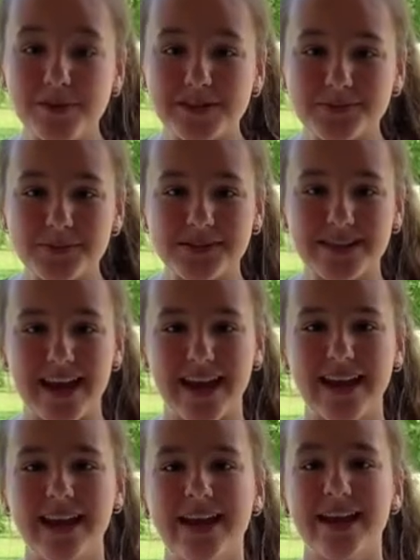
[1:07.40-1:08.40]
Principal's
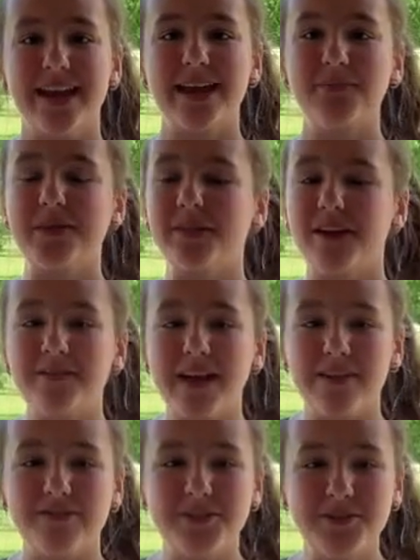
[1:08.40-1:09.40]
Day, and we love
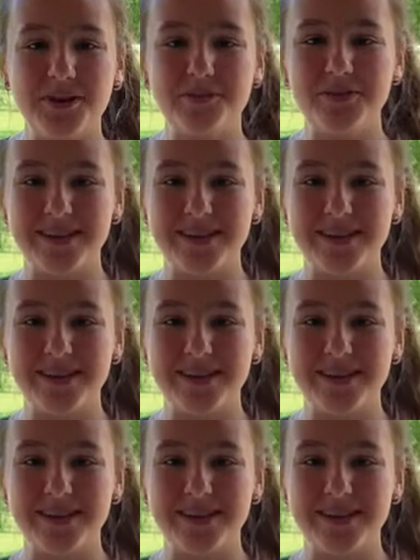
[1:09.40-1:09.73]
having you at